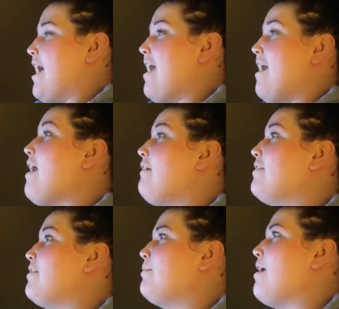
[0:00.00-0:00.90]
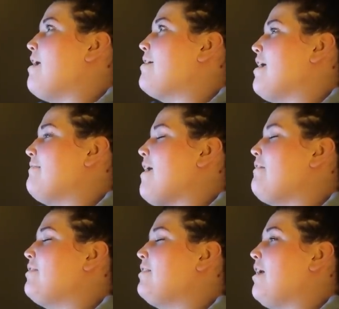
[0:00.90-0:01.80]
Everyone I've
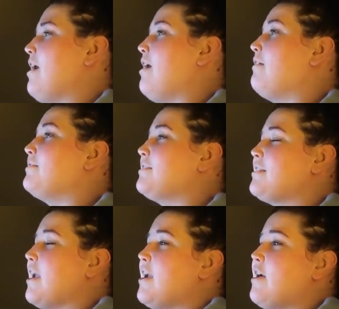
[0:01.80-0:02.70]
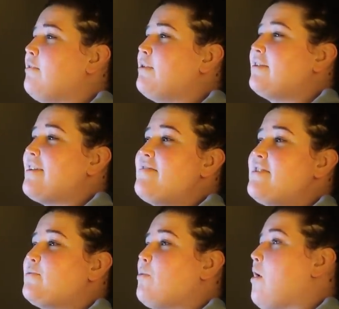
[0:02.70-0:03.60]
ever loved is here within
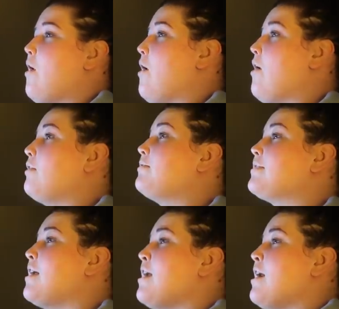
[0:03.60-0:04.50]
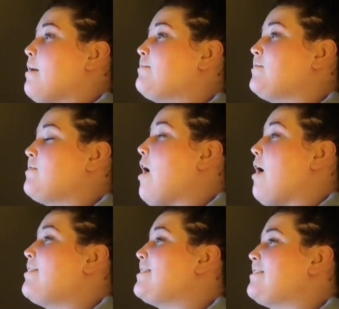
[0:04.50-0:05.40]
these walls. I'm
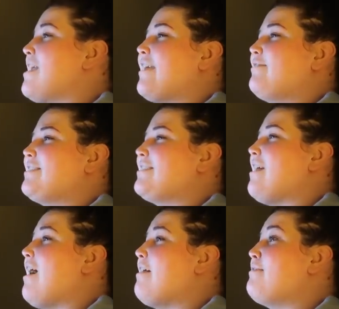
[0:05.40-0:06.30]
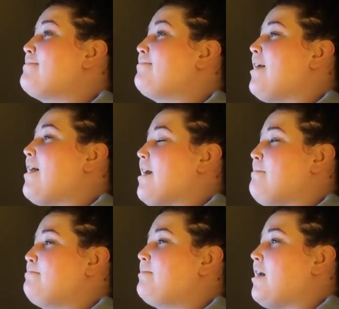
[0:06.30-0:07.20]
sorry, secret, siren, but
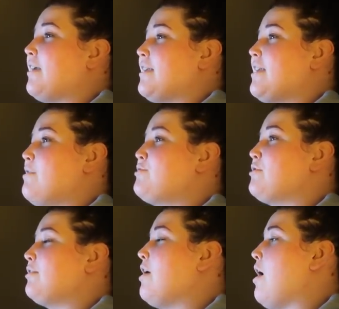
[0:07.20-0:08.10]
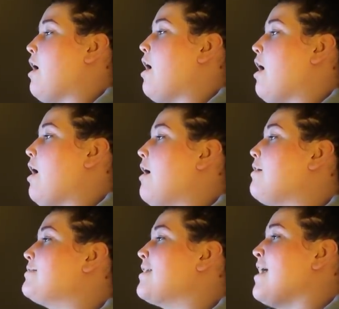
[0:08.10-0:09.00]
I'm blocking out your
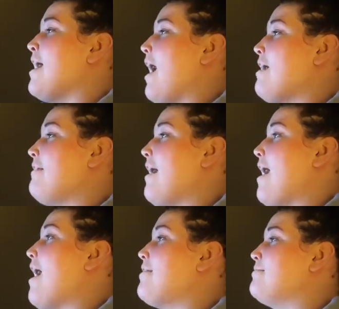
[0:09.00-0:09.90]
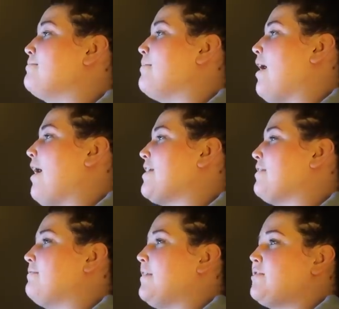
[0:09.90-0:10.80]
calls. I've had my
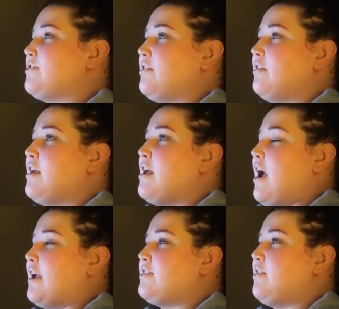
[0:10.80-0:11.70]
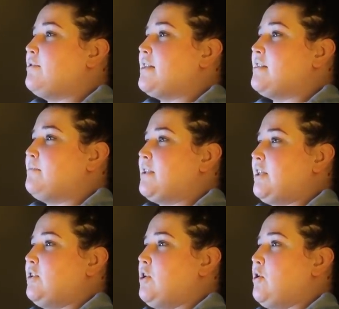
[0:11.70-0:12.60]
adventure. I don't need
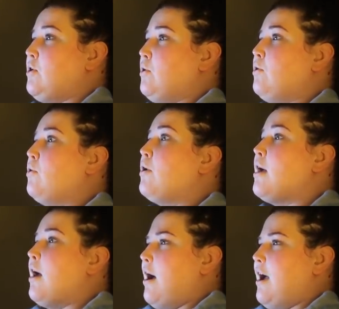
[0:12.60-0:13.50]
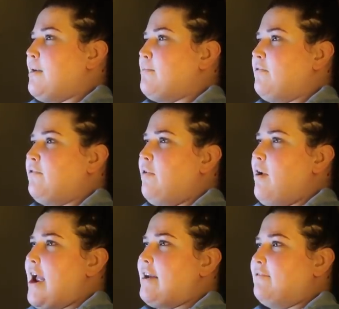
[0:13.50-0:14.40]
something new. I'm
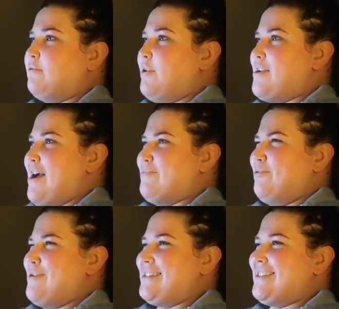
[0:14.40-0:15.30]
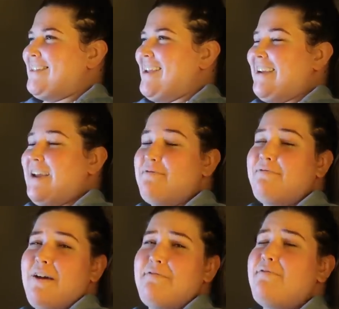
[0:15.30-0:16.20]
afraid of what I'm risking if
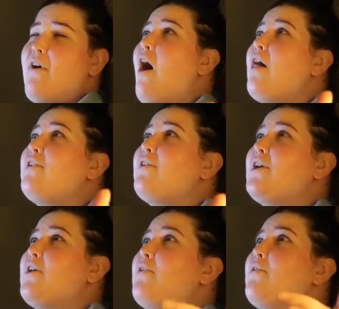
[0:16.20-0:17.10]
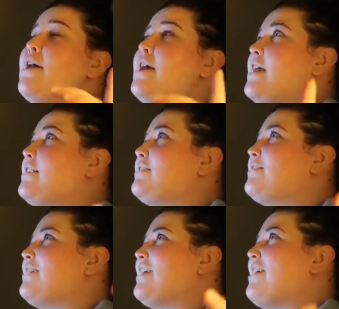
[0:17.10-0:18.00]
I follow you
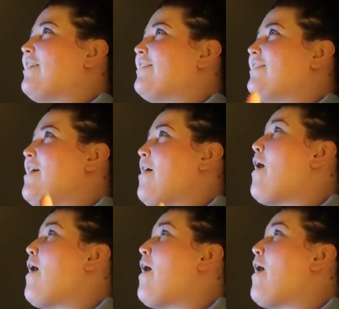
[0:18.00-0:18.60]
into the unknown.